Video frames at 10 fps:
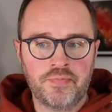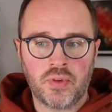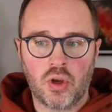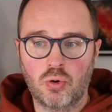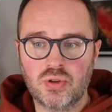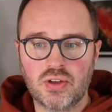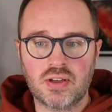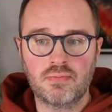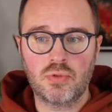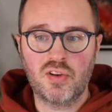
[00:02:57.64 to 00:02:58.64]
Also
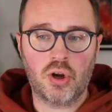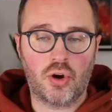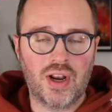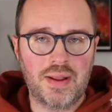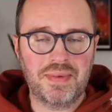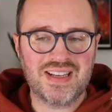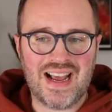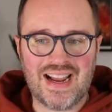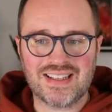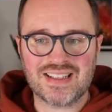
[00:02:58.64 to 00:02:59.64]
some movement on limited
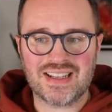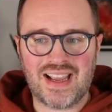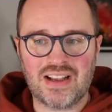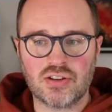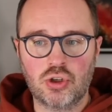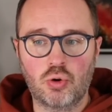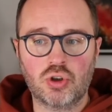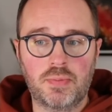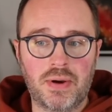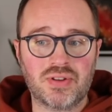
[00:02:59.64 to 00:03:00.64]
access accounts.
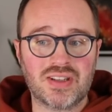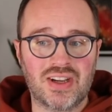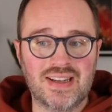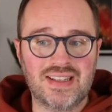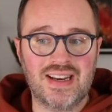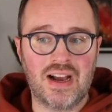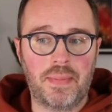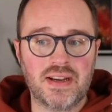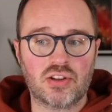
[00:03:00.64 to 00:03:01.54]
Yorkshire Bill and Society now pays